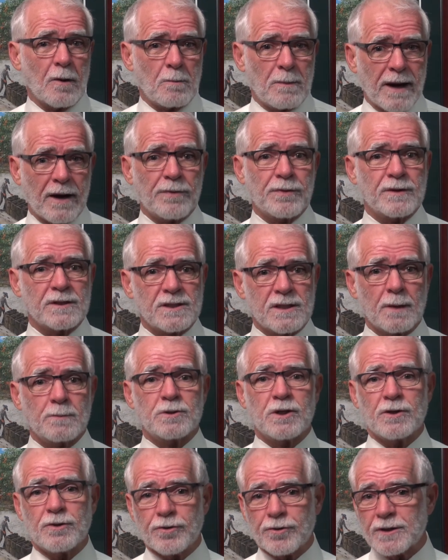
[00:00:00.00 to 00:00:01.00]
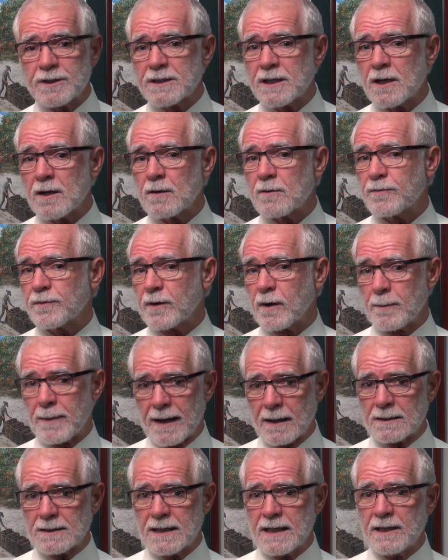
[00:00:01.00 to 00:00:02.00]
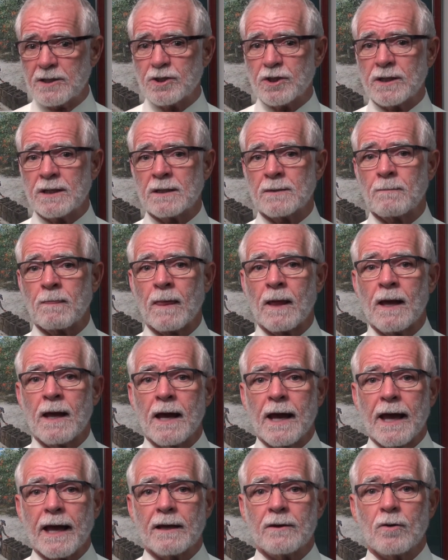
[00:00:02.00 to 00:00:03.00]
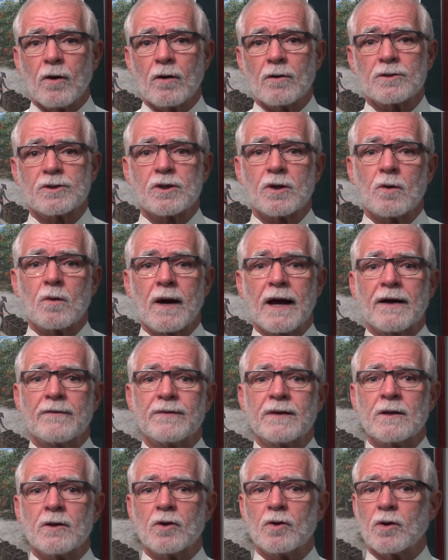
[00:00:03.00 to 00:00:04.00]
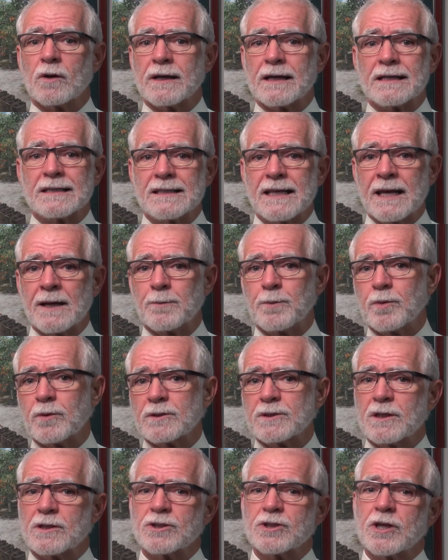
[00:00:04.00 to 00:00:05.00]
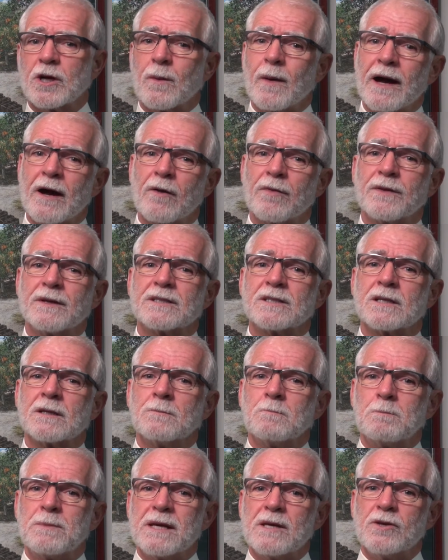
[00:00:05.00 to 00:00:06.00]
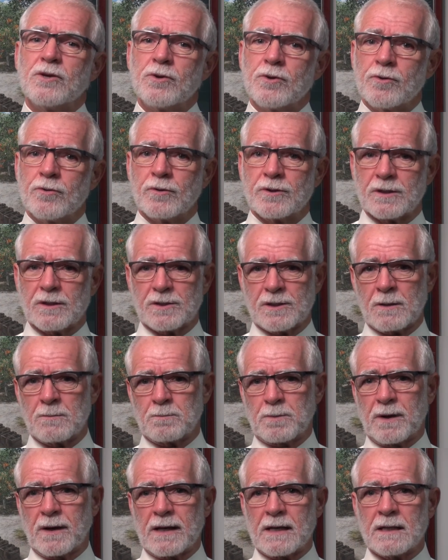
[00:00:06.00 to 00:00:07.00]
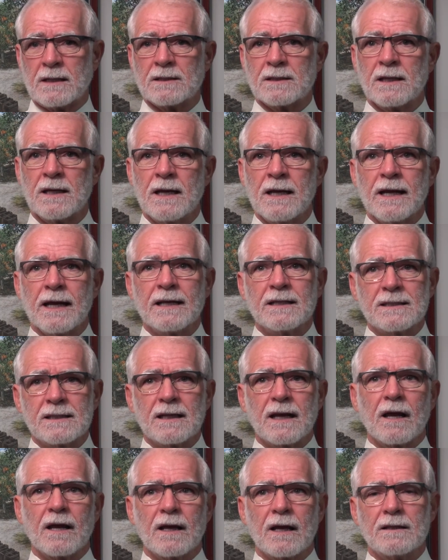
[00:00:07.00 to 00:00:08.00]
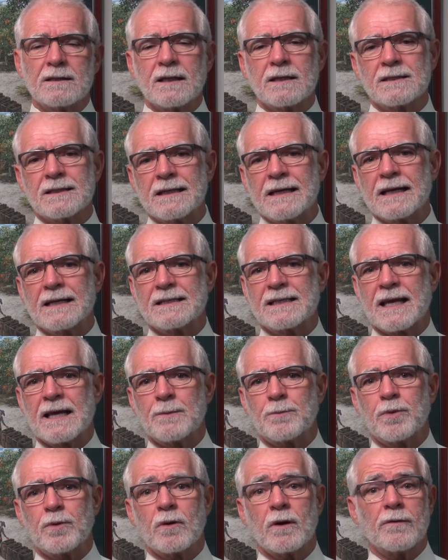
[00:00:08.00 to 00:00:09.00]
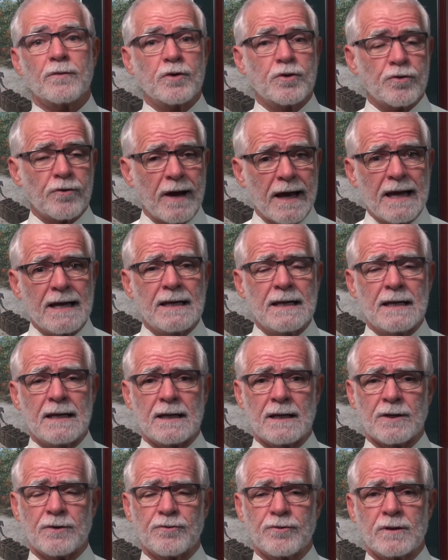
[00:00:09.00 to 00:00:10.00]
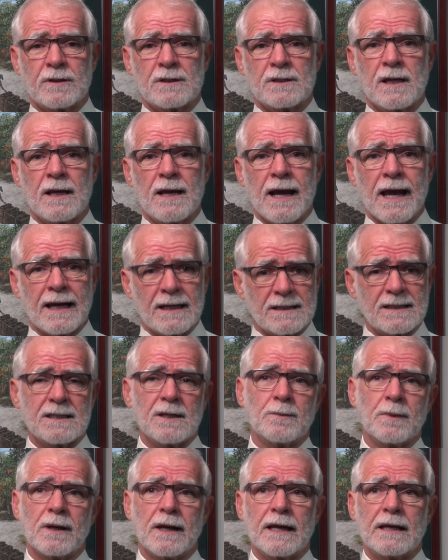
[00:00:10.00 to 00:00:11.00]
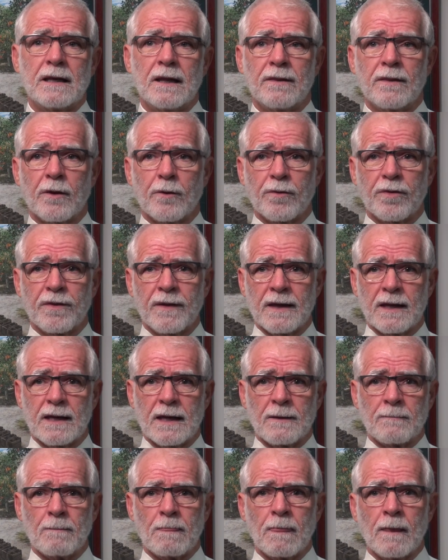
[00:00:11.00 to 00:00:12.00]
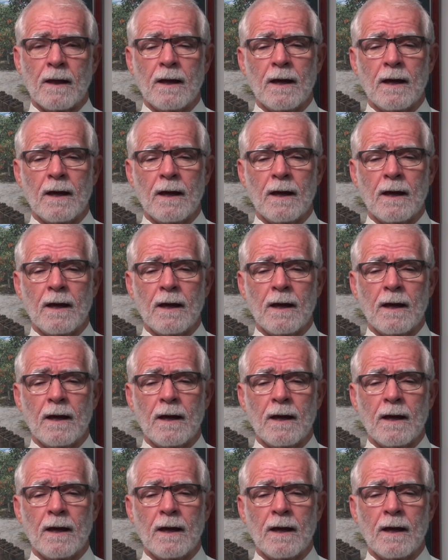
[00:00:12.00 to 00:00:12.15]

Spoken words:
about the subject yourself and about teaching, and also having good examples that show how this can be used someplace is an example of creating interest and stimulating their thinking.